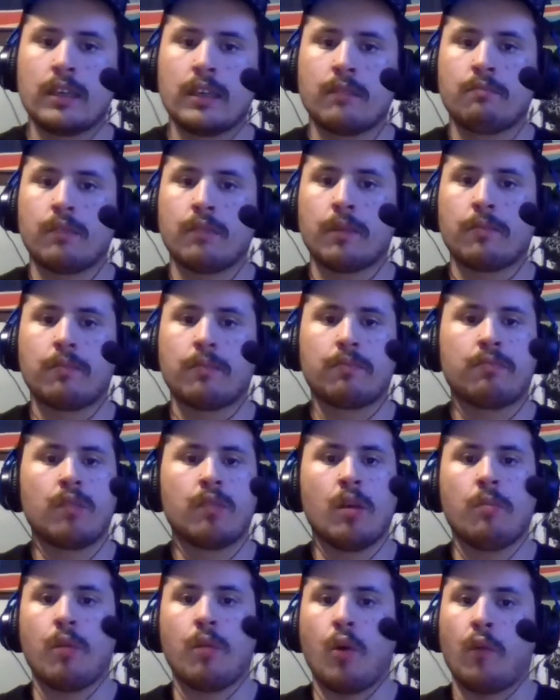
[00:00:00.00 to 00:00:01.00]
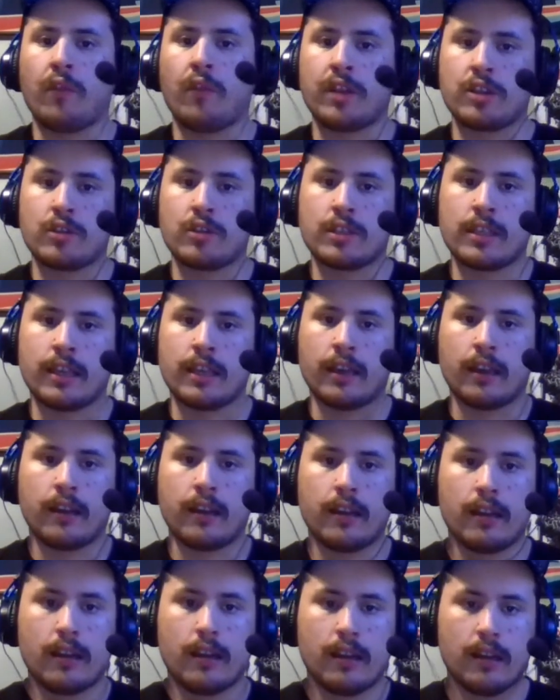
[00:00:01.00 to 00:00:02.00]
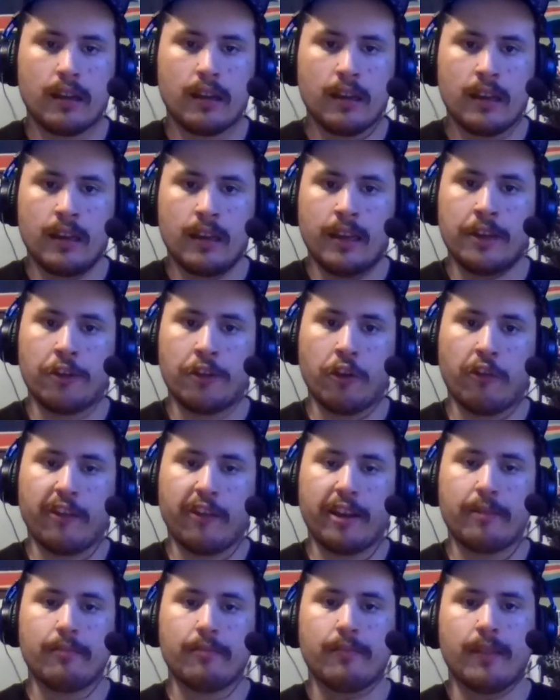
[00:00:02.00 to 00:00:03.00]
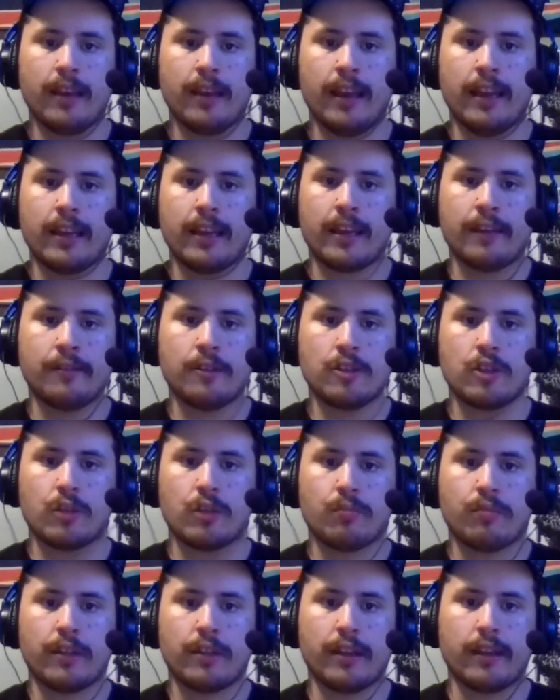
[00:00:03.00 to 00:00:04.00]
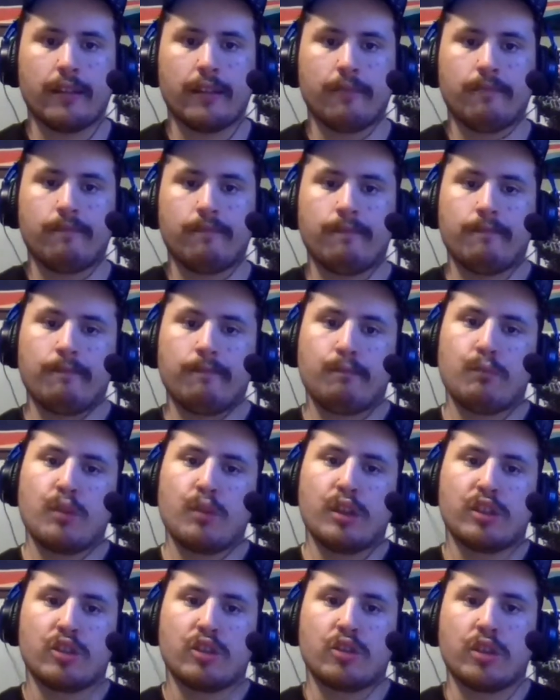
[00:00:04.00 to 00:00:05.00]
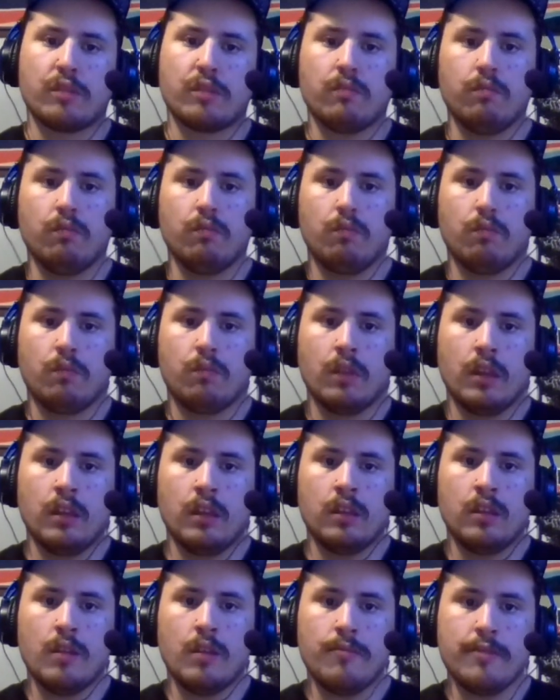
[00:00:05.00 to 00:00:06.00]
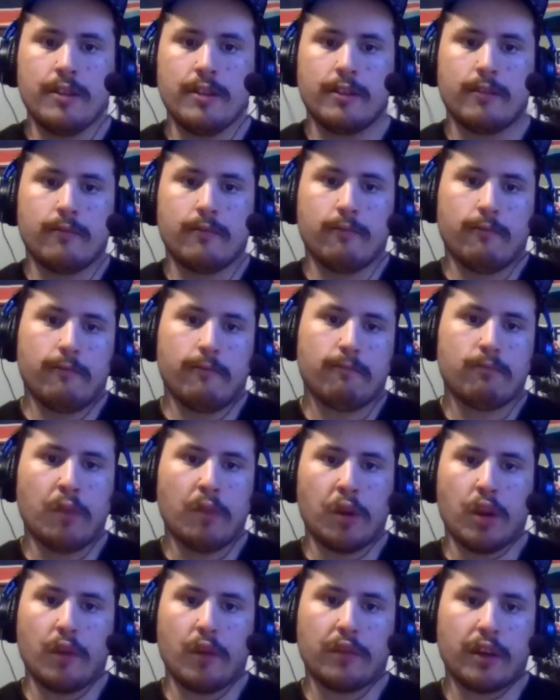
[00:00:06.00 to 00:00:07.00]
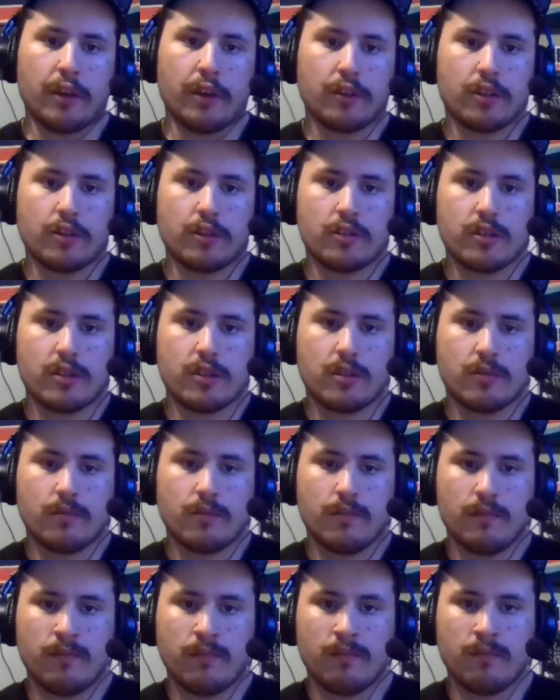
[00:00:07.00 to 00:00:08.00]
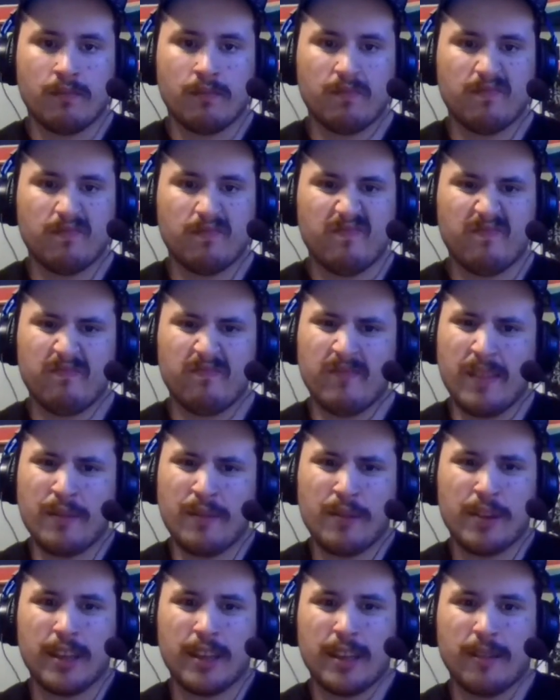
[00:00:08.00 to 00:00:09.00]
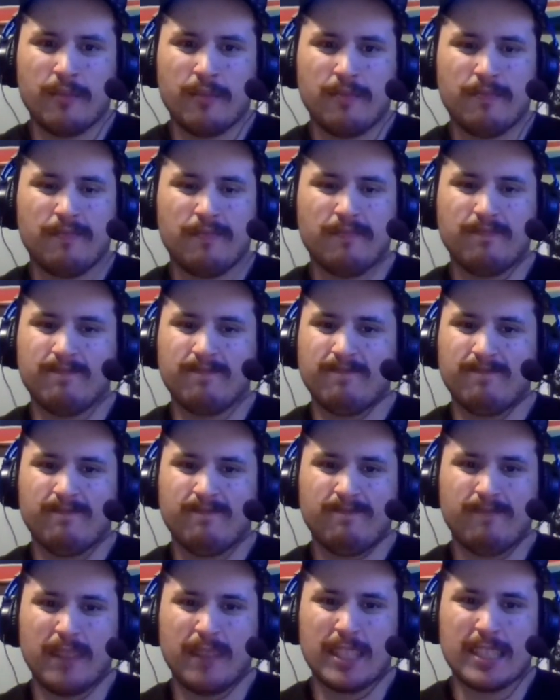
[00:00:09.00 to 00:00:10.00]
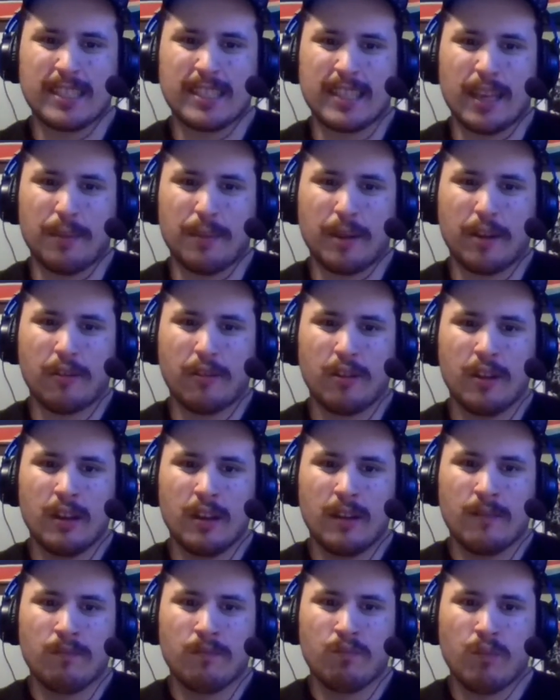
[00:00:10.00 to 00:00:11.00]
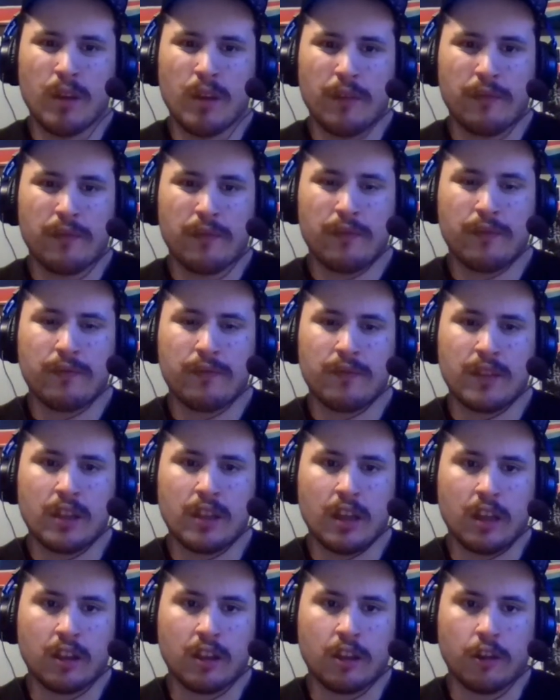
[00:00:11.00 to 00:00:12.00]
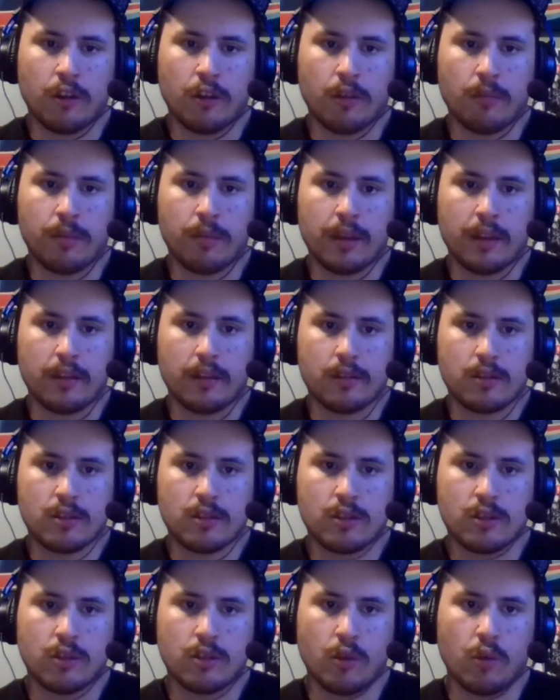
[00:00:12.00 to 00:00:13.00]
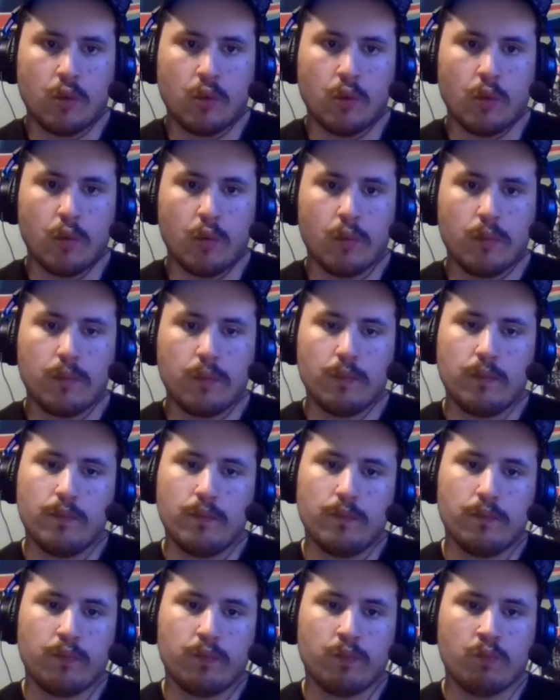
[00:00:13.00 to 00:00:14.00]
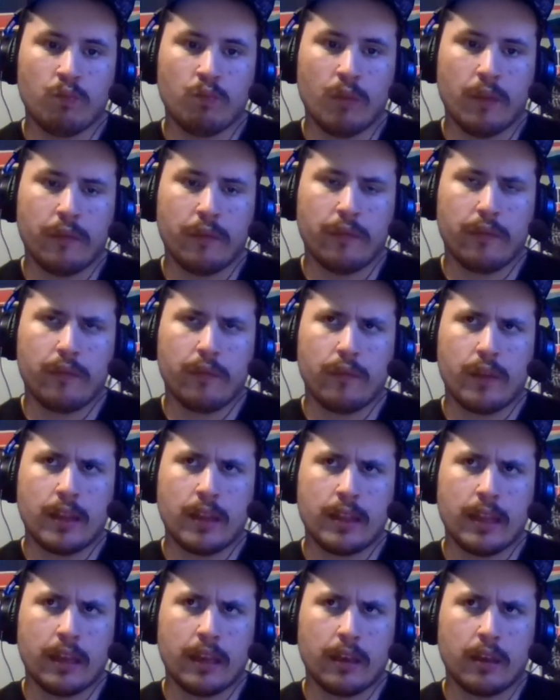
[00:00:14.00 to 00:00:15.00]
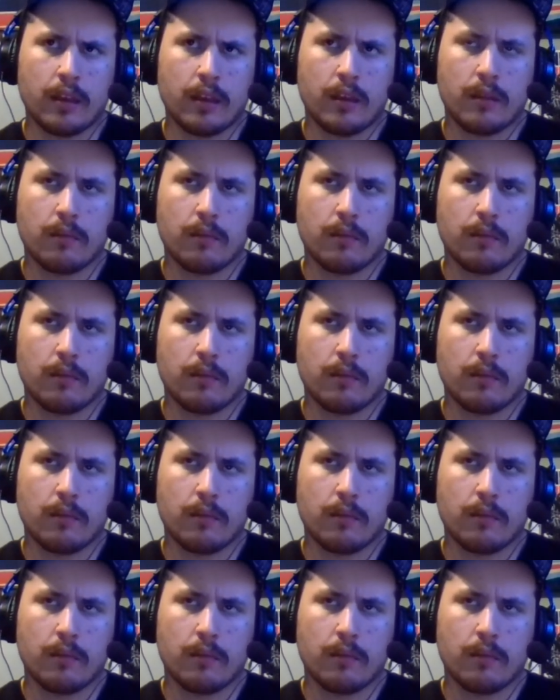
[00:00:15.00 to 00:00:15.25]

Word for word: But they're both interesting, you know, right? And the characters are pretty interesting. They're pretty of characters. Not really much to say about. With the doctor being so cool. With I think